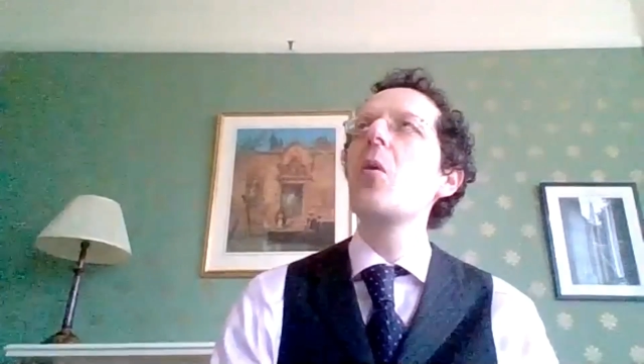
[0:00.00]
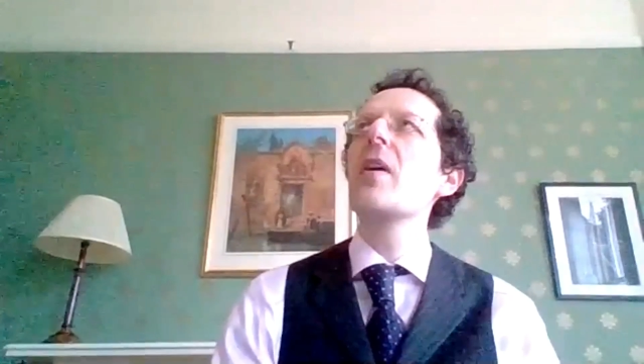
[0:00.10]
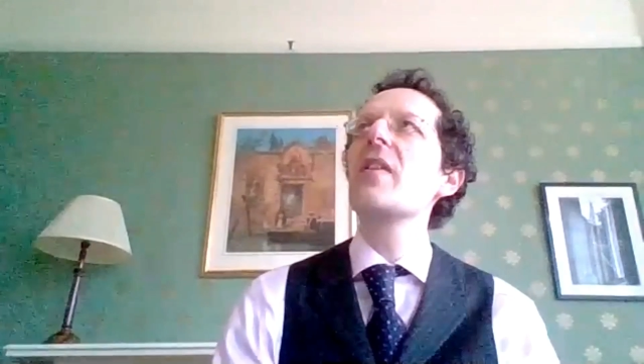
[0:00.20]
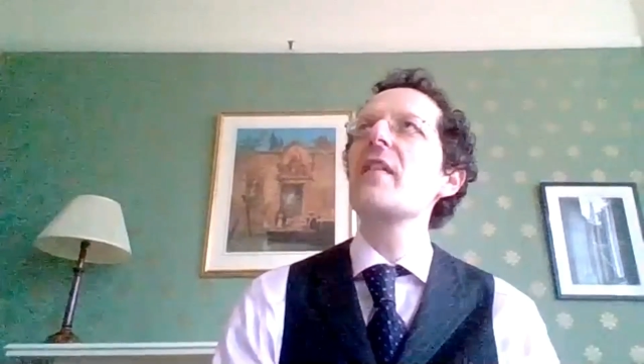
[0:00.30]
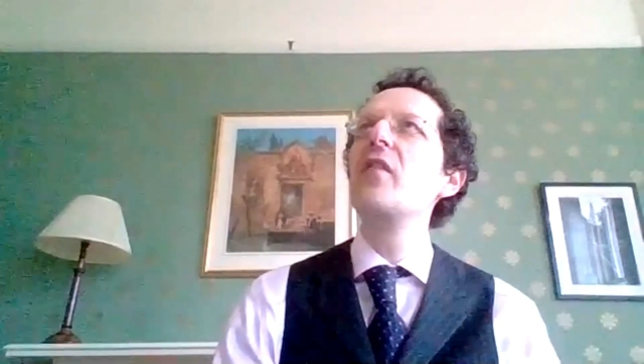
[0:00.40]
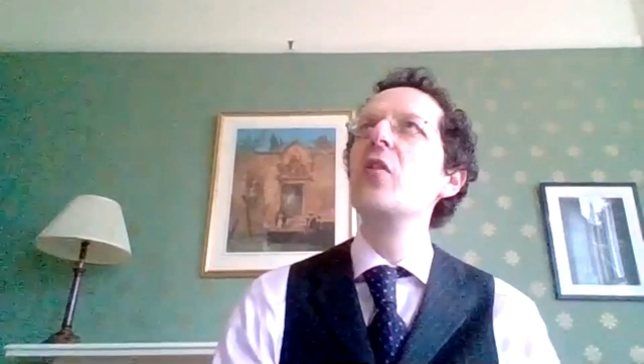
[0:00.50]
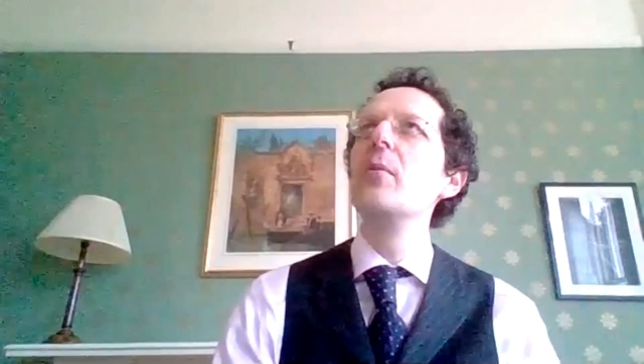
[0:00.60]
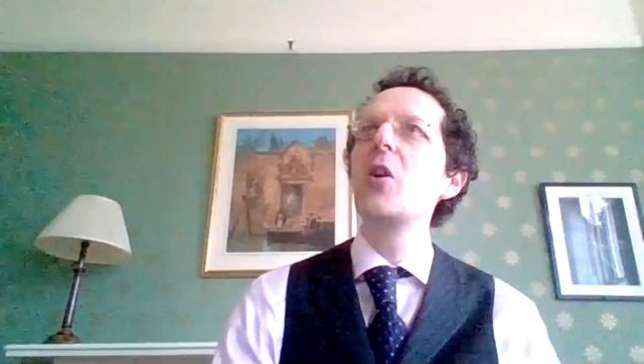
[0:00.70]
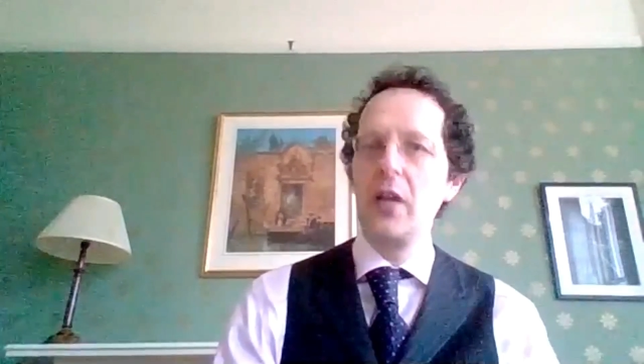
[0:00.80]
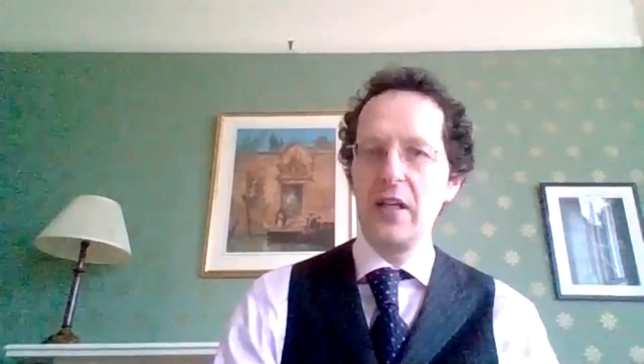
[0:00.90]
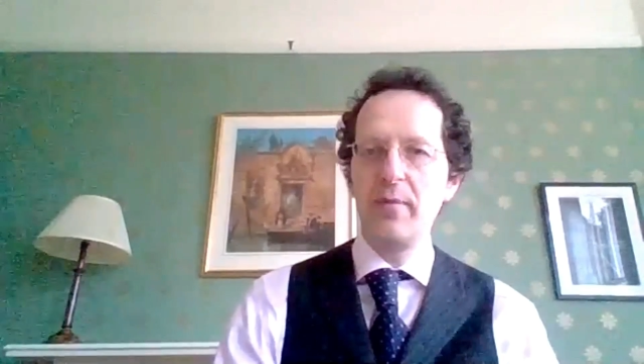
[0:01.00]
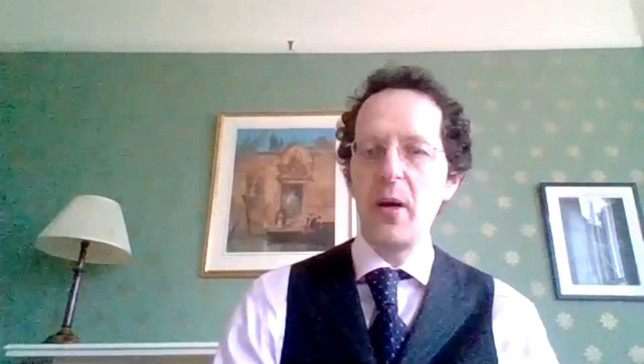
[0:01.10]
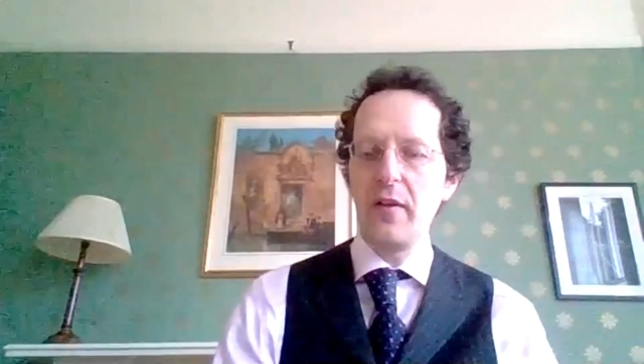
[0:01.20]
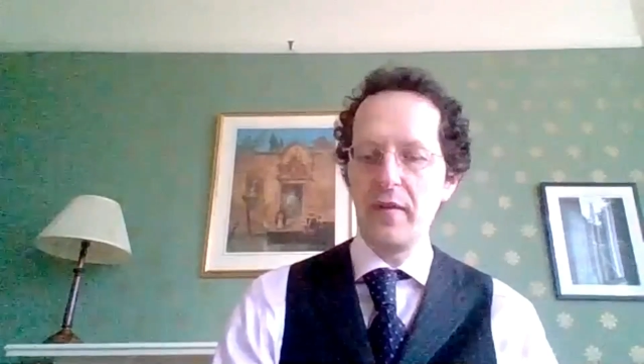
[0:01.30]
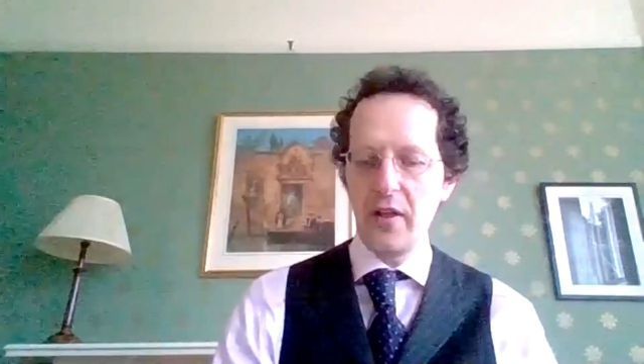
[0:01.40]
with a former colleague of
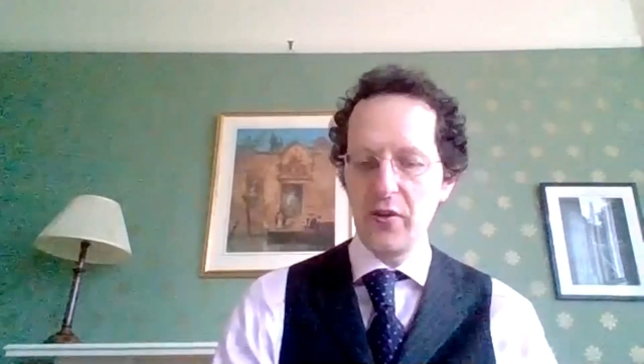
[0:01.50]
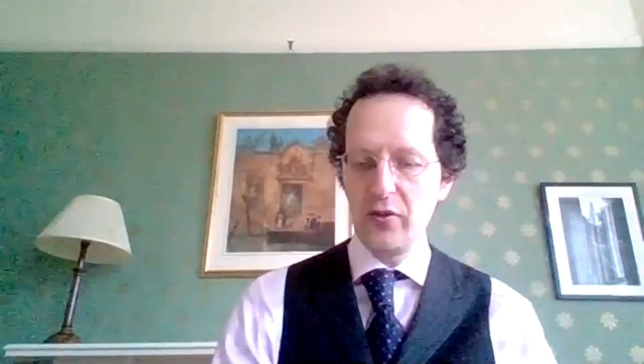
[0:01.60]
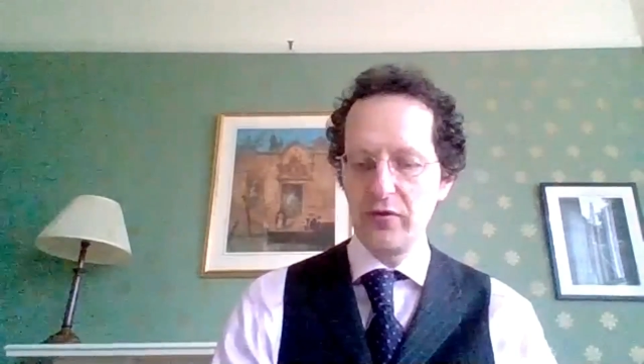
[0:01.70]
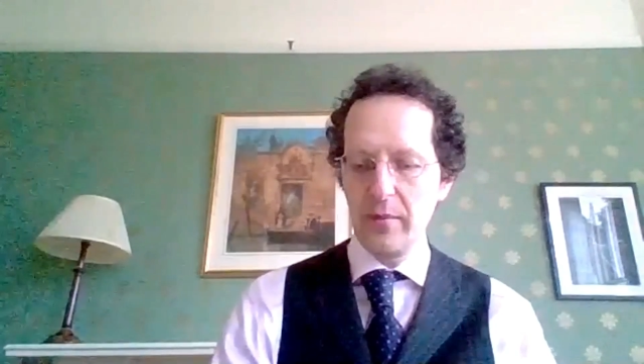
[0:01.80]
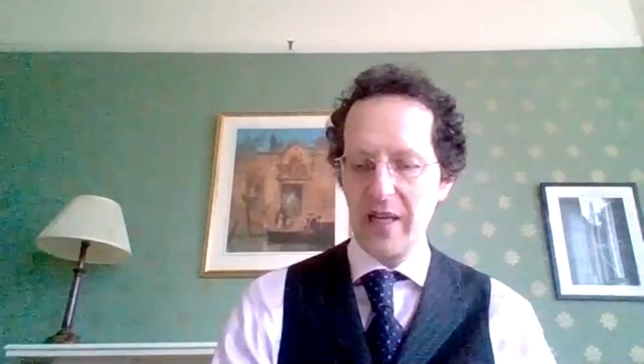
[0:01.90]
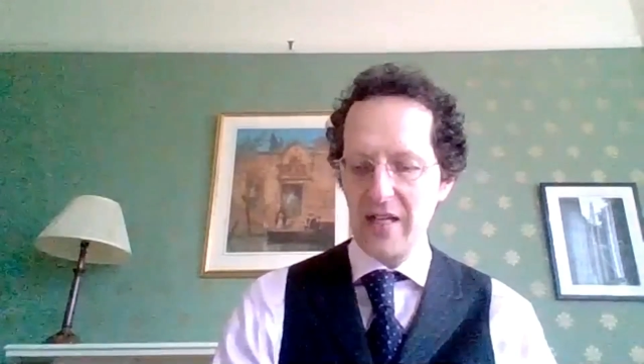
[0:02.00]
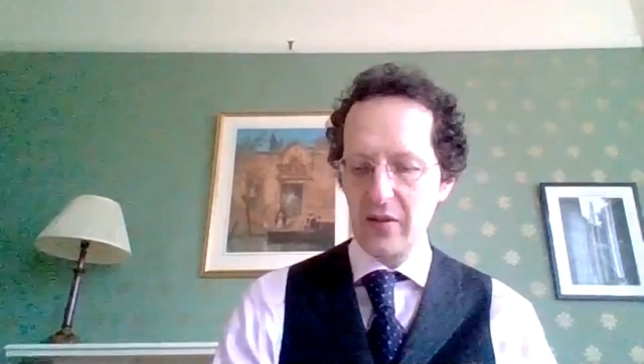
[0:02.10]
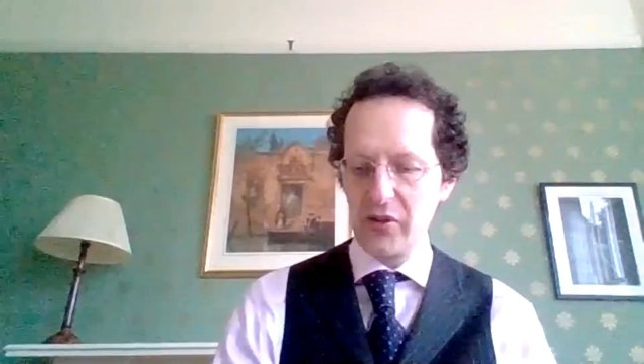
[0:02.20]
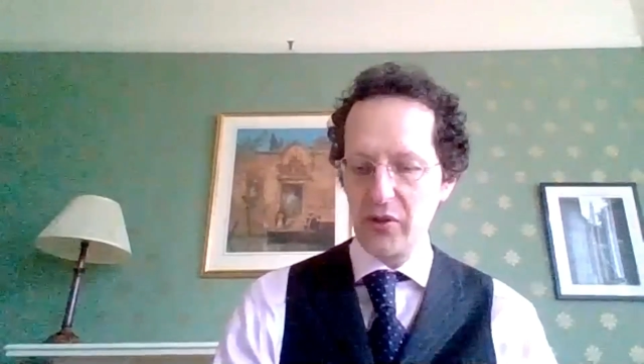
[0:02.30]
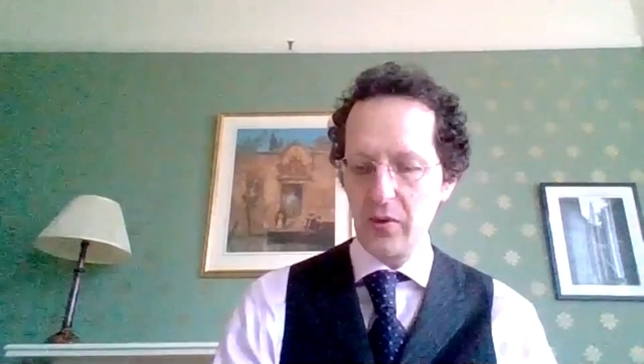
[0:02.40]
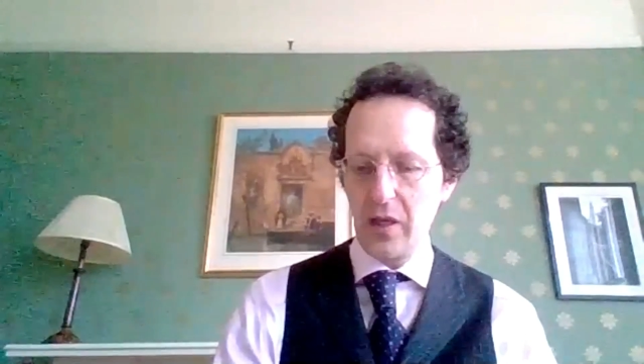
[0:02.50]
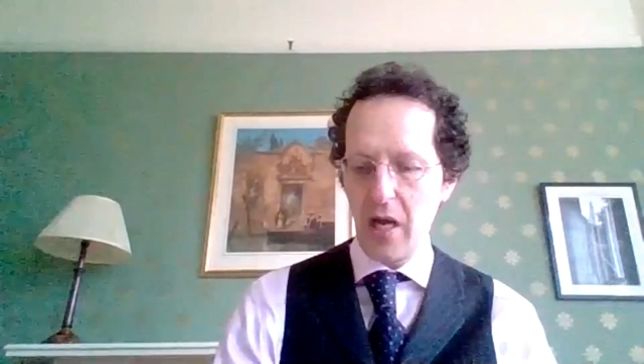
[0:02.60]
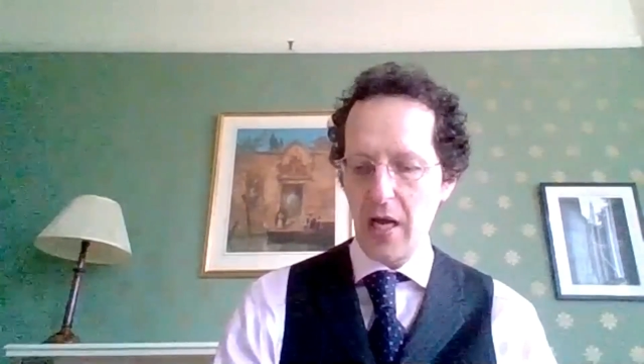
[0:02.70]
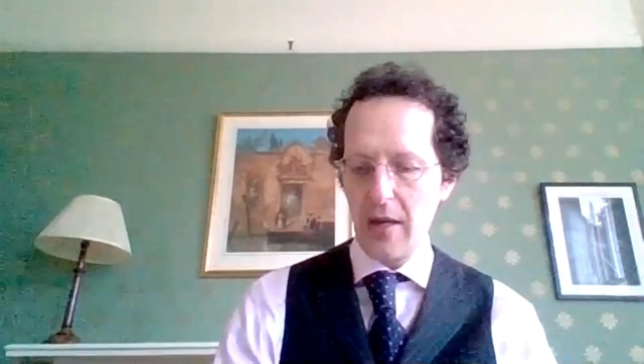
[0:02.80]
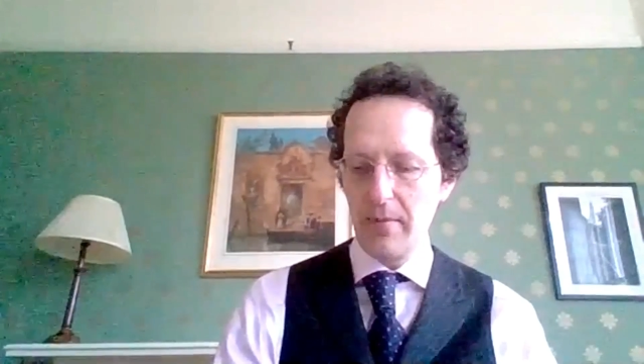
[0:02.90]
both of ours from council,
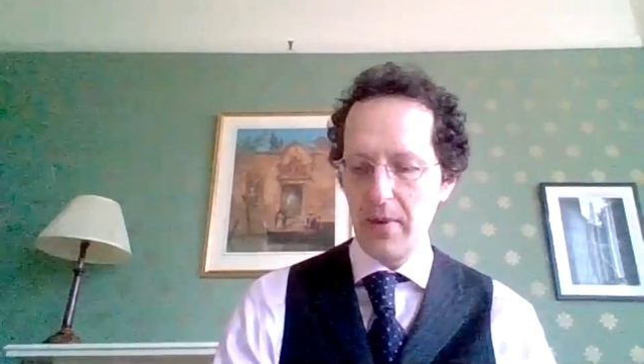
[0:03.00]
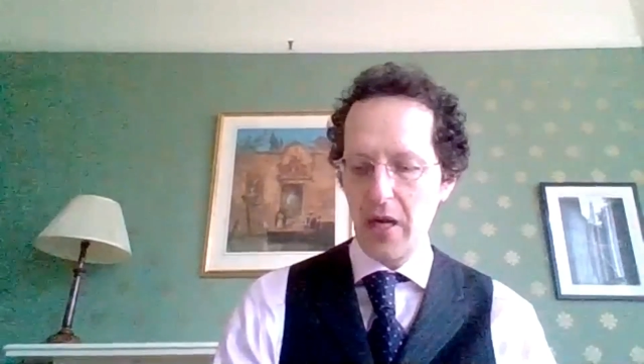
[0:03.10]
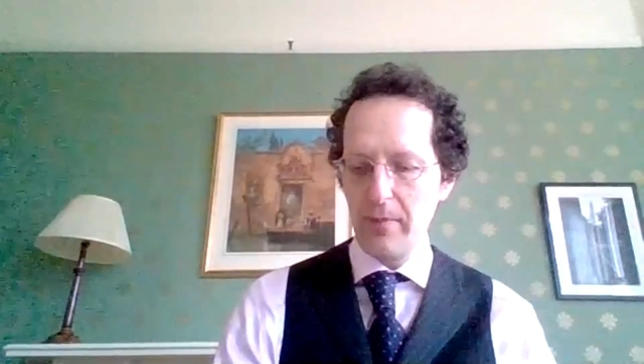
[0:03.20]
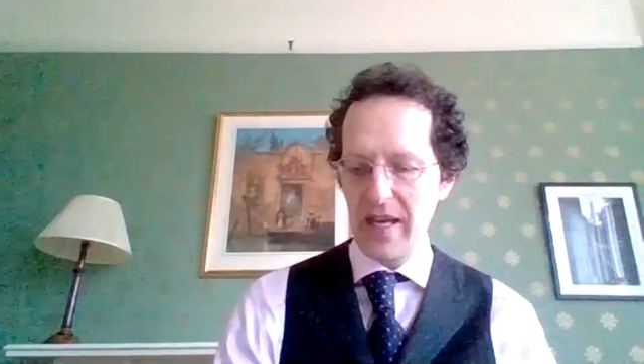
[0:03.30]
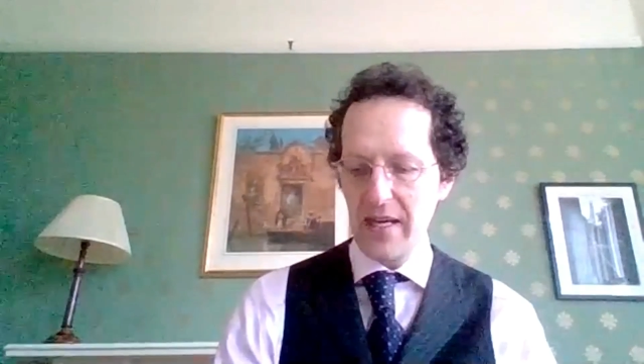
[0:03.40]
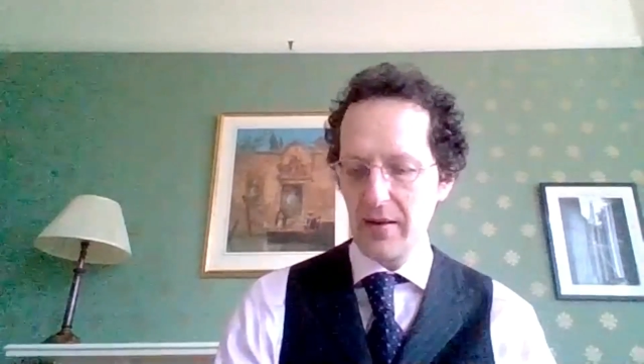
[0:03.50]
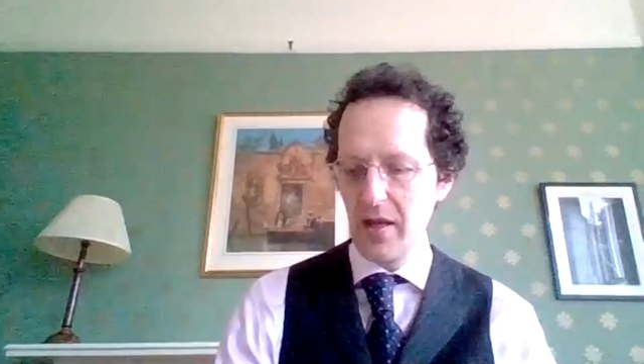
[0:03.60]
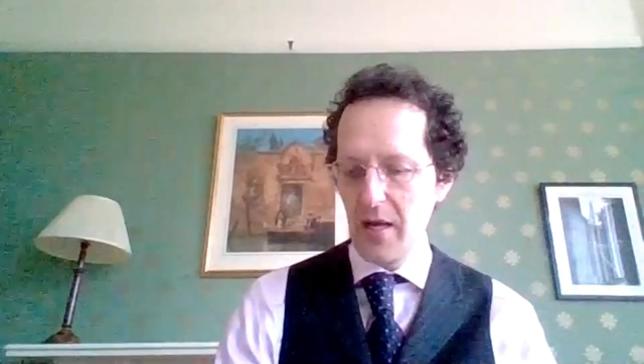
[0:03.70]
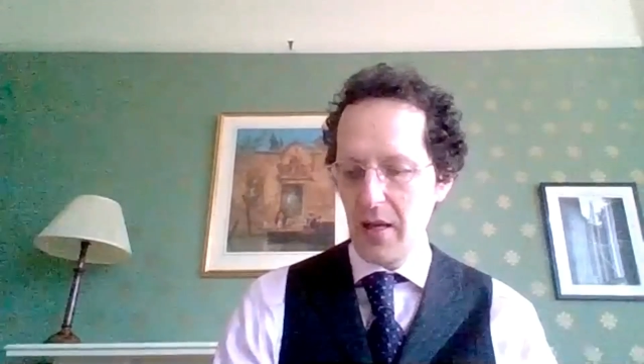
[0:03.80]
Armin,